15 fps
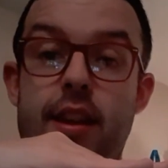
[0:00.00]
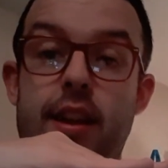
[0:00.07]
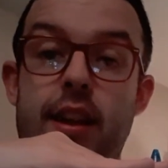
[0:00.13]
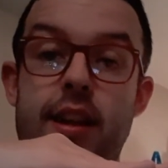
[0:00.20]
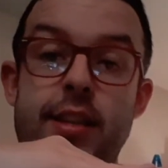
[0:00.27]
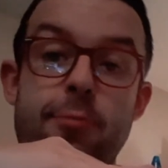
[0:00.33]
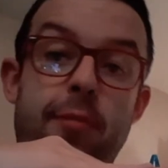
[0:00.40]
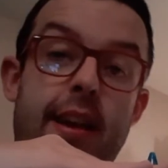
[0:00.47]

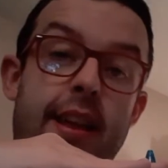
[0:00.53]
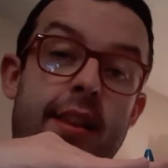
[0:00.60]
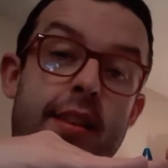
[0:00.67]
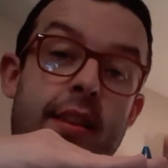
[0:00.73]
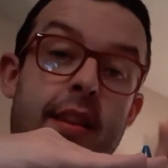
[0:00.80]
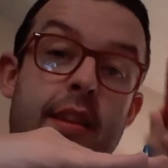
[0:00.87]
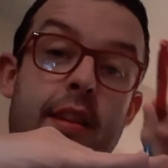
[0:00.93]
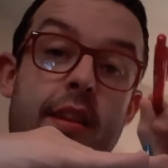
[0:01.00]
is when
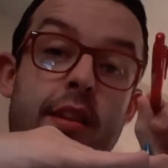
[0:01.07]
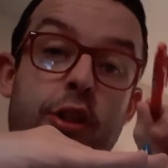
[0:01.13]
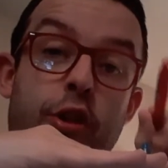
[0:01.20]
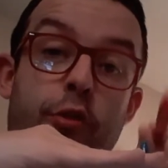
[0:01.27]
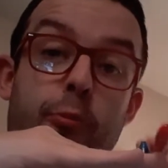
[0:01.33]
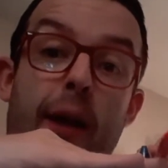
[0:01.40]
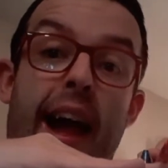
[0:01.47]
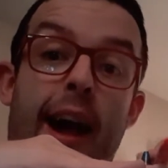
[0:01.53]
the
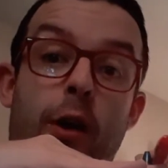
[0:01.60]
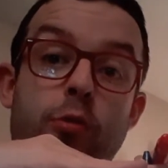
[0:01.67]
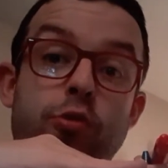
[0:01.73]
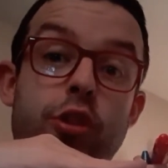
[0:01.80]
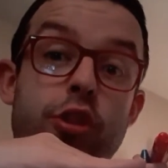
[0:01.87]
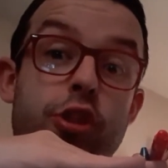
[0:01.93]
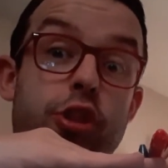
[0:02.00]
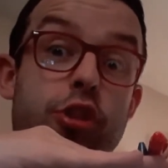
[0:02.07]
ground
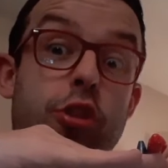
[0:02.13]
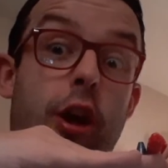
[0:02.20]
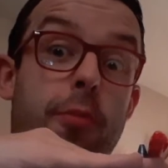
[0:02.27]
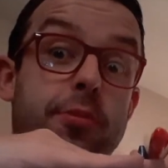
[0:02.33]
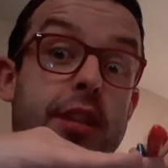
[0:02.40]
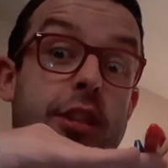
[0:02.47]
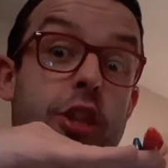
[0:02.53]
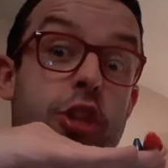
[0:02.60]

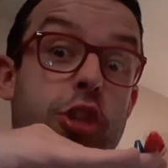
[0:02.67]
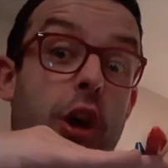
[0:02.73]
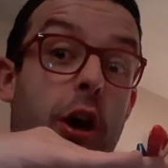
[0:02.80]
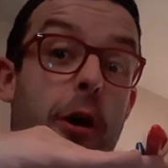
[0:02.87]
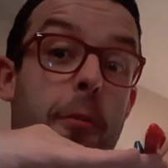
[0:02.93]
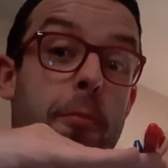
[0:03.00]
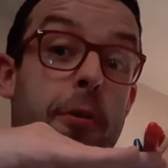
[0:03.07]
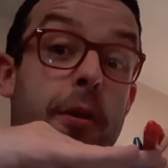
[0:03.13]
stops at the
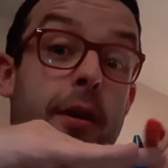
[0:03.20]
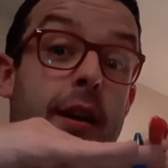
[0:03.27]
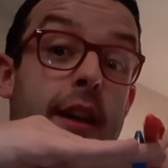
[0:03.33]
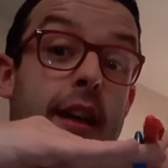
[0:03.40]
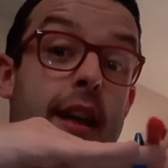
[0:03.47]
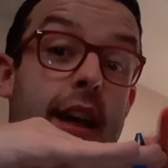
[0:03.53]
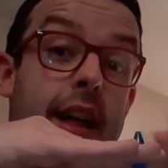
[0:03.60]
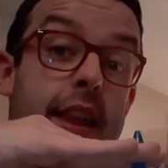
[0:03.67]
top
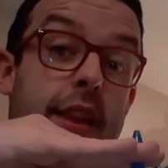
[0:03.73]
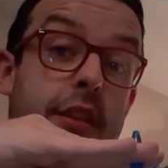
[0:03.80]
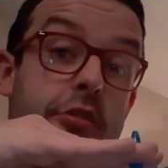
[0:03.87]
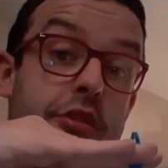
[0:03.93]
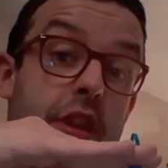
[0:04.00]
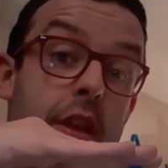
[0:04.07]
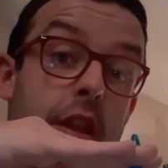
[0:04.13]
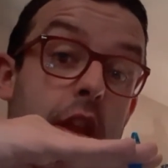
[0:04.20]
and then
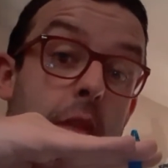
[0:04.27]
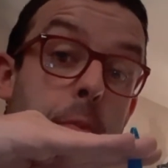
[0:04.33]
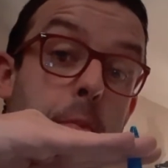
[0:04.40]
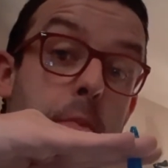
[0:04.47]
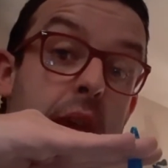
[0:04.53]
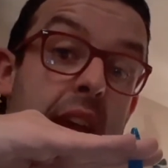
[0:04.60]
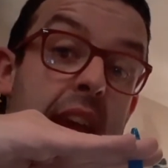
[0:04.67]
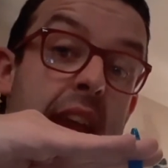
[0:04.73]
there's a
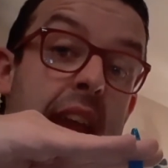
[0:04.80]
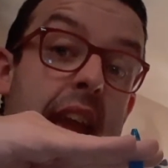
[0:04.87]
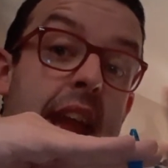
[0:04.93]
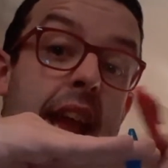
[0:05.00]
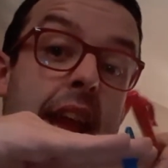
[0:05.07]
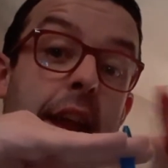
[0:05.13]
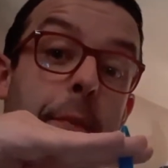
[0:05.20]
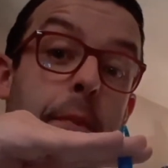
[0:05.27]

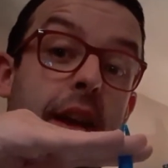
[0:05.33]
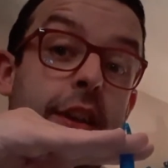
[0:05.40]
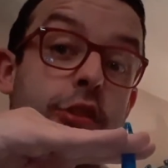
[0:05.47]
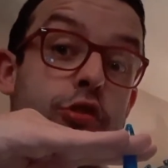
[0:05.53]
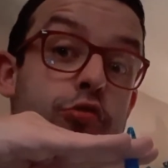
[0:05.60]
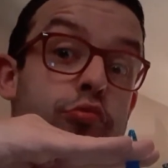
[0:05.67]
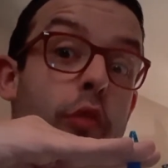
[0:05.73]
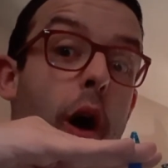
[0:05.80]
big
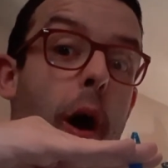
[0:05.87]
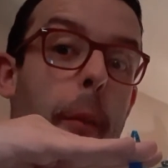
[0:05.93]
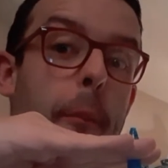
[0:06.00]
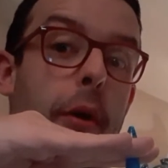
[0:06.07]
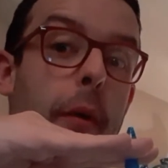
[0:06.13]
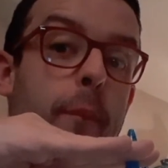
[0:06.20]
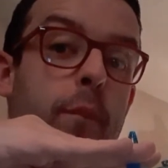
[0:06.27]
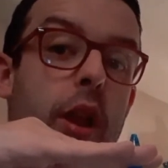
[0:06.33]

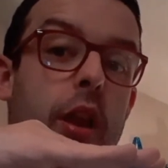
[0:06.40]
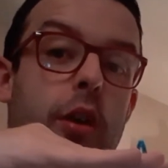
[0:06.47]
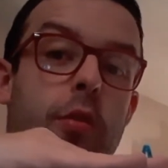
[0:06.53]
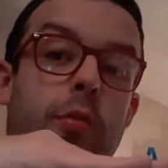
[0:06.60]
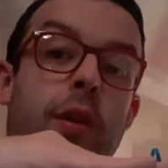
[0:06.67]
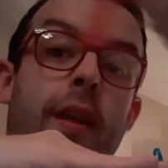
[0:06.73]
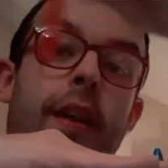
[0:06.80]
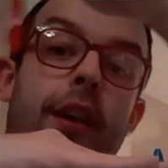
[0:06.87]
drop
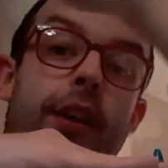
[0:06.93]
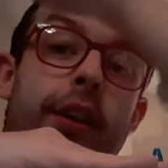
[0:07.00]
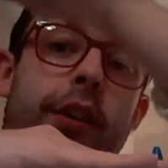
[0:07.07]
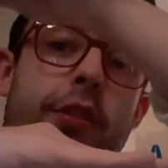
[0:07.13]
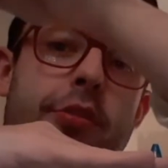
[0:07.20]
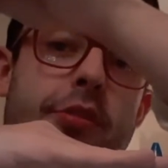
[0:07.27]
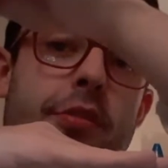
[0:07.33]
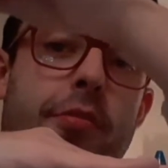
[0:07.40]
below.
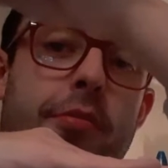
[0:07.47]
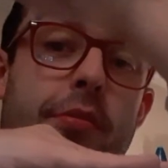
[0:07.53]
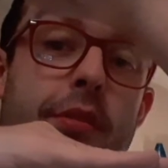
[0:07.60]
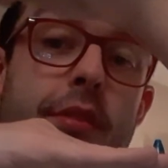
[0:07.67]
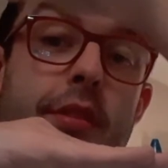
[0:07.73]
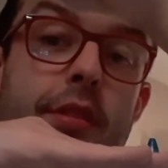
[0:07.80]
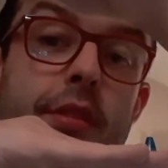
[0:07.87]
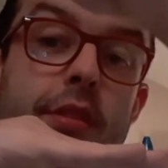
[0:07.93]
So
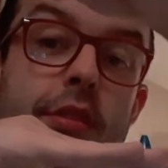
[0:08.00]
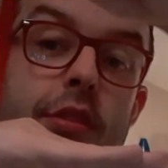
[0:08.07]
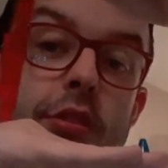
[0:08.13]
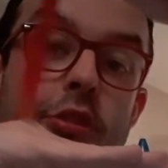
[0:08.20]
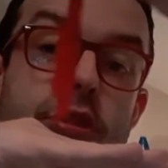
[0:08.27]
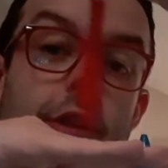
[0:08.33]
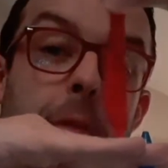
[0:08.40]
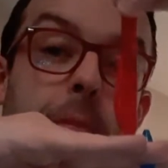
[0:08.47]
you
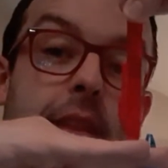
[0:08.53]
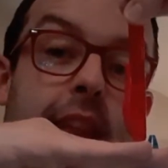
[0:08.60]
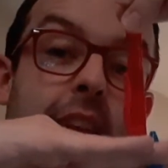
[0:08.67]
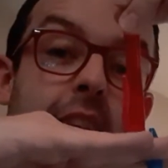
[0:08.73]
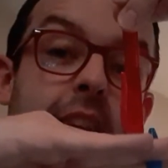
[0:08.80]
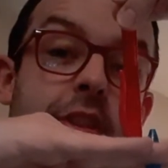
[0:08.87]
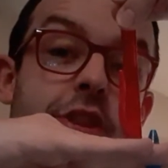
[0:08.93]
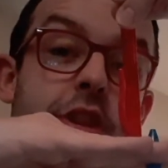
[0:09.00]
stop at the
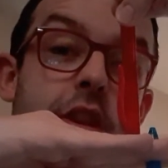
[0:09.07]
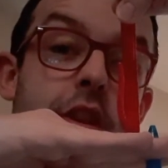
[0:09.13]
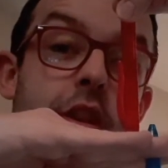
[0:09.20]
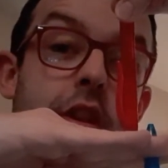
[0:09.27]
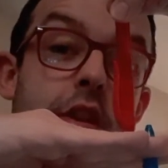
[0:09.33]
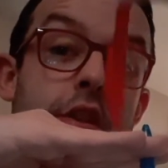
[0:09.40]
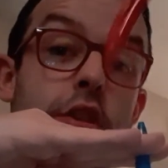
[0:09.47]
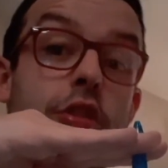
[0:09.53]
edge,
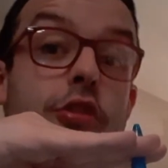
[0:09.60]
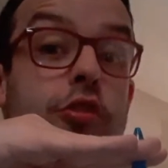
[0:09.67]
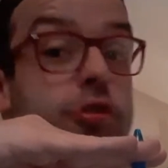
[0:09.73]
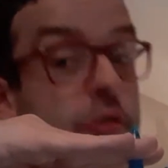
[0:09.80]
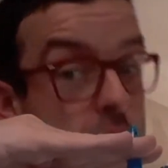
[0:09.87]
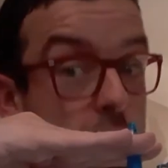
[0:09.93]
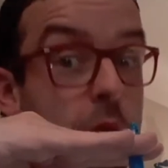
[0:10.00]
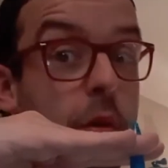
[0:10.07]
you
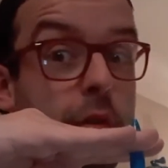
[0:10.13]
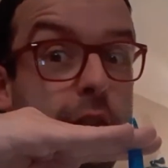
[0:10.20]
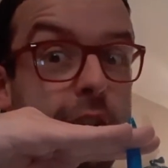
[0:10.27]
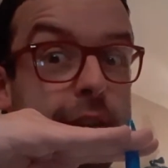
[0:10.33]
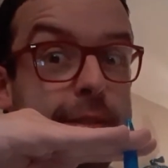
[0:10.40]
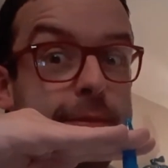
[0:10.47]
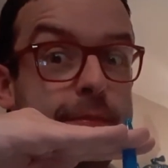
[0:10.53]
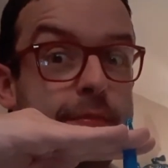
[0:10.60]
don't go over,
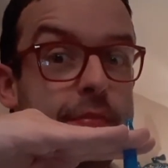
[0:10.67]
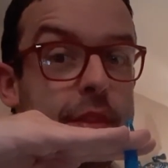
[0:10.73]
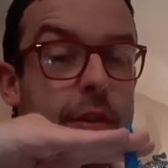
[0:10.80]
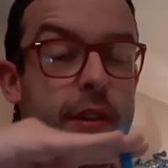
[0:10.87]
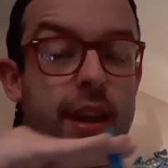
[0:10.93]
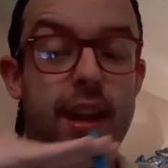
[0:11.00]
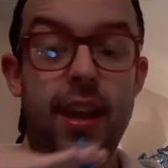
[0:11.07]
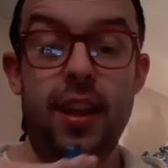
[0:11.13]

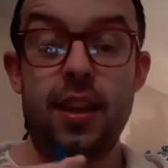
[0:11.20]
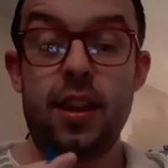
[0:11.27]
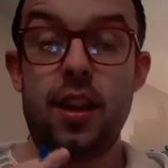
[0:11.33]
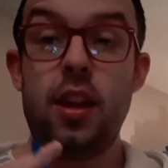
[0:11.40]
okay?